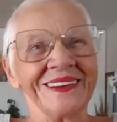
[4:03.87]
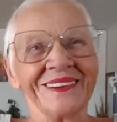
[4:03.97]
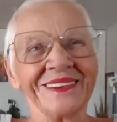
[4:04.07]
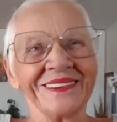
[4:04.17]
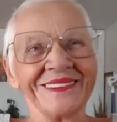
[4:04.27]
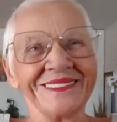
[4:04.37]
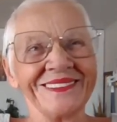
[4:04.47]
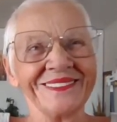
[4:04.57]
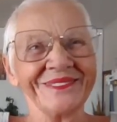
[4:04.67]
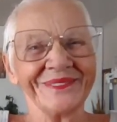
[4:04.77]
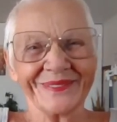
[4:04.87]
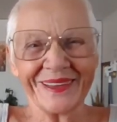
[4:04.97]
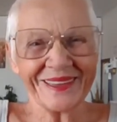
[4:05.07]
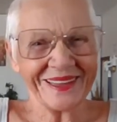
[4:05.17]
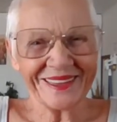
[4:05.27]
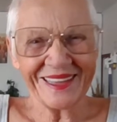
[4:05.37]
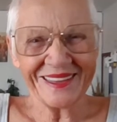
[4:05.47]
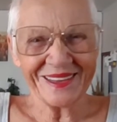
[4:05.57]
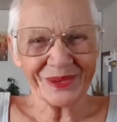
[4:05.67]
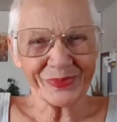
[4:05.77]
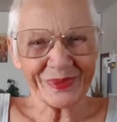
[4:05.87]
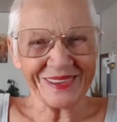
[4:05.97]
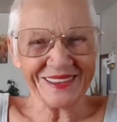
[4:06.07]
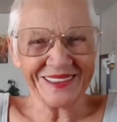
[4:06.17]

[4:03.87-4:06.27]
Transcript: oh, I can't help it.